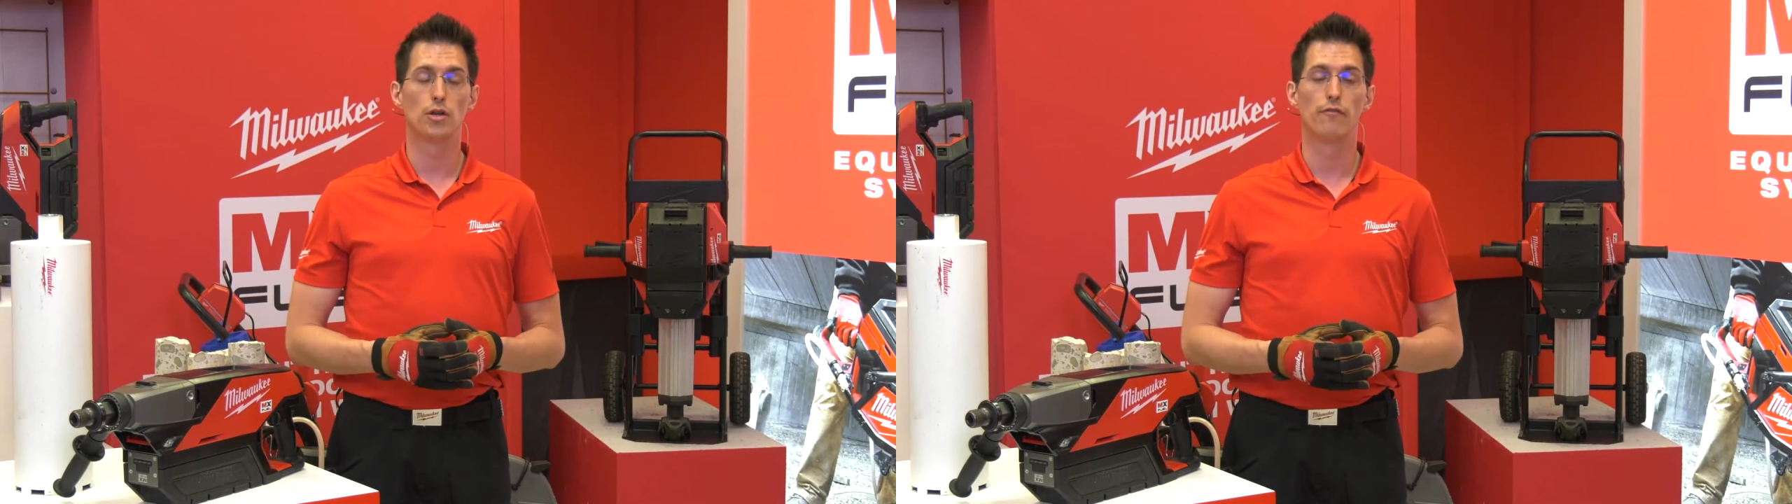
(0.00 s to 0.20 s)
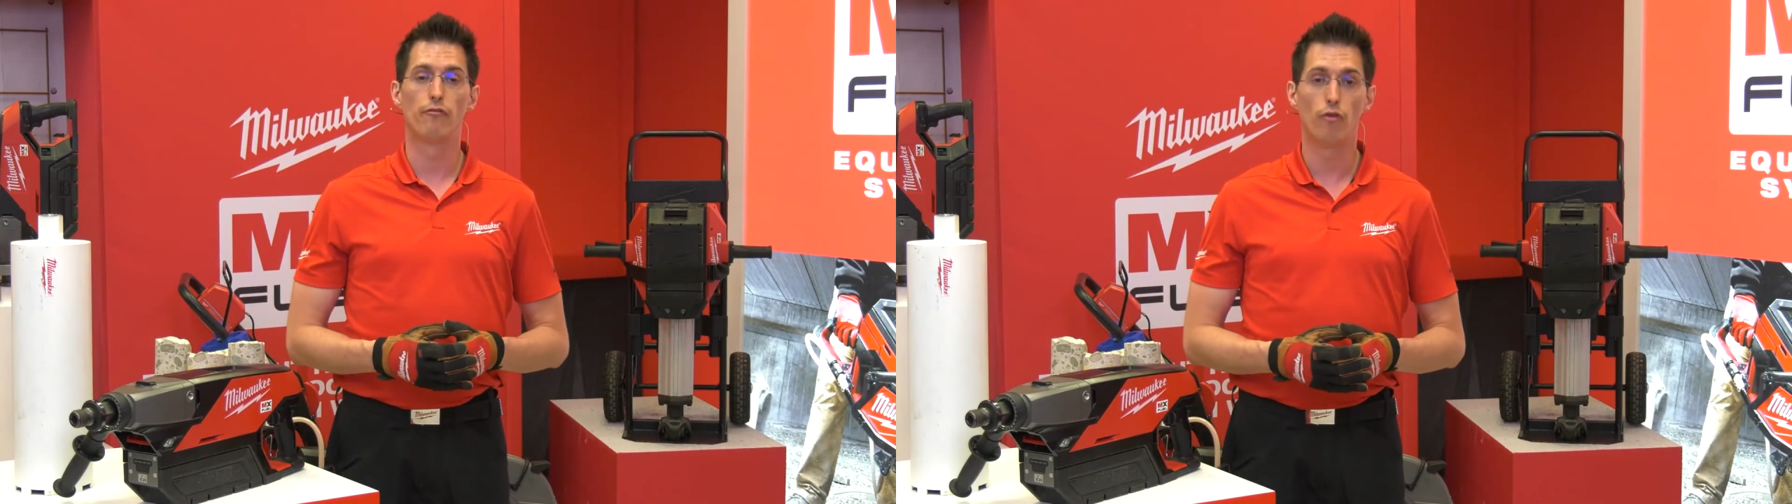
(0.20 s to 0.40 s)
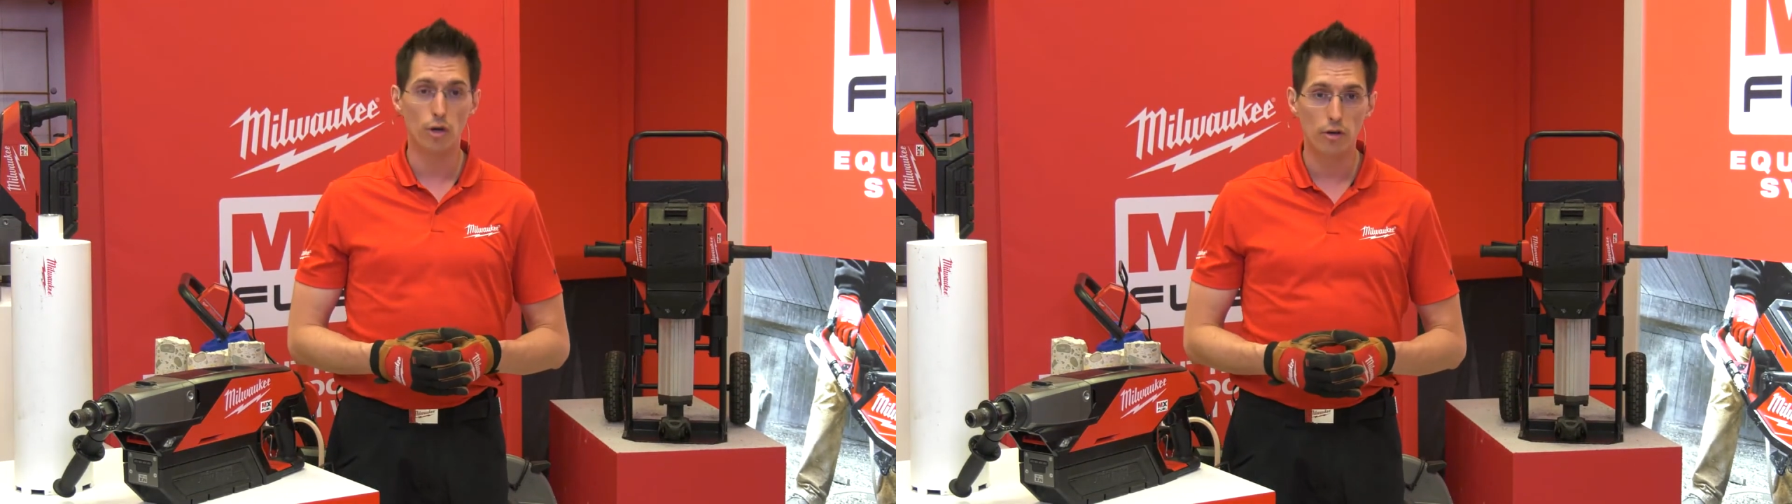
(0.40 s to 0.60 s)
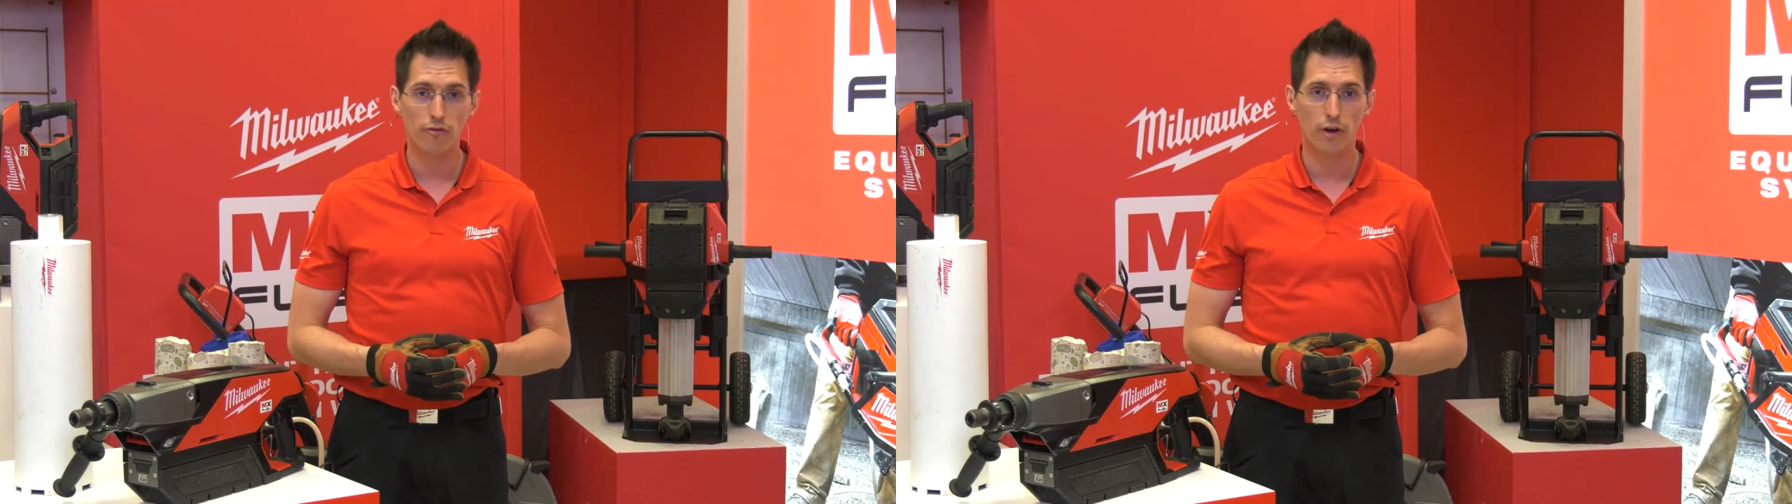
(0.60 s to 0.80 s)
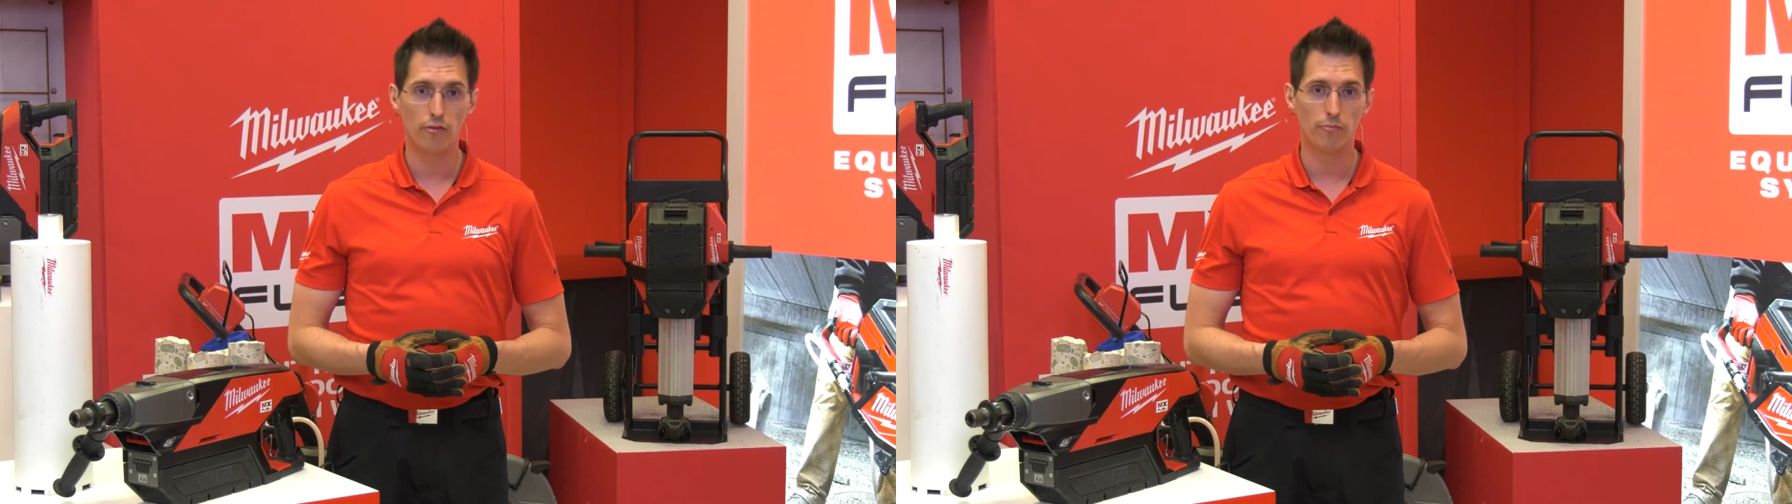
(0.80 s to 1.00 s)

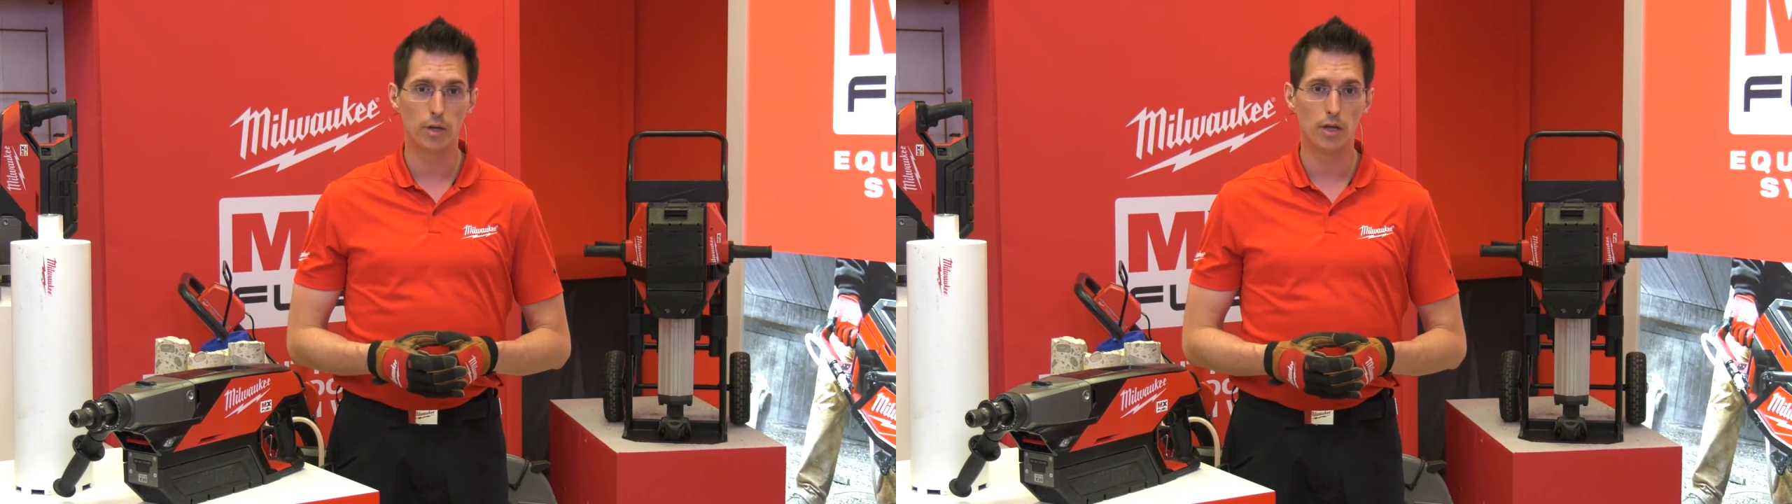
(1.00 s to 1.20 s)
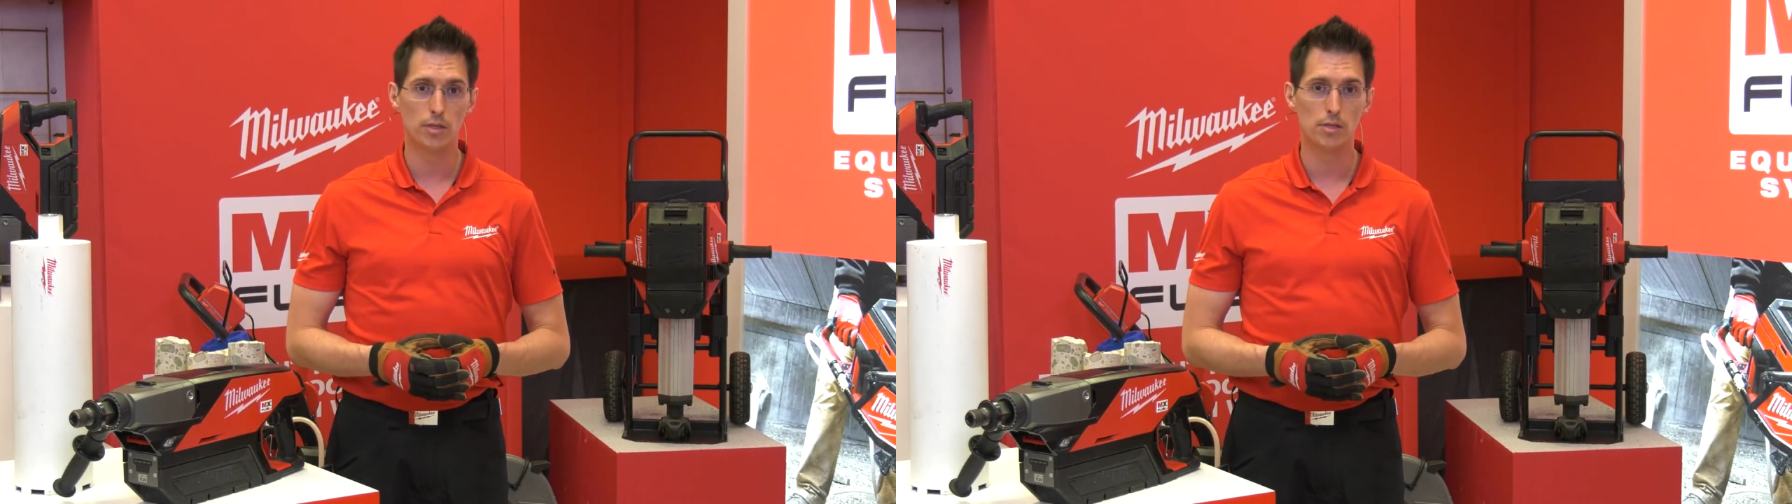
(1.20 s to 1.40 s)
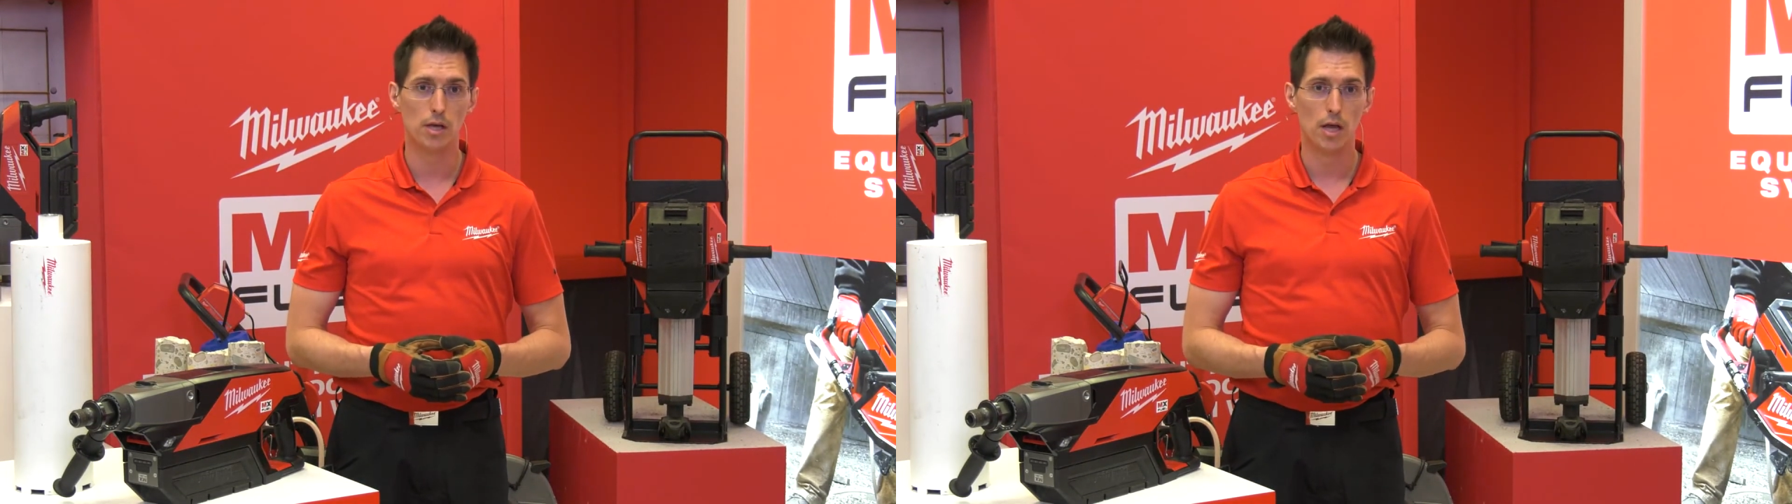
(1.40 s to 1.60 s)
45 minutes.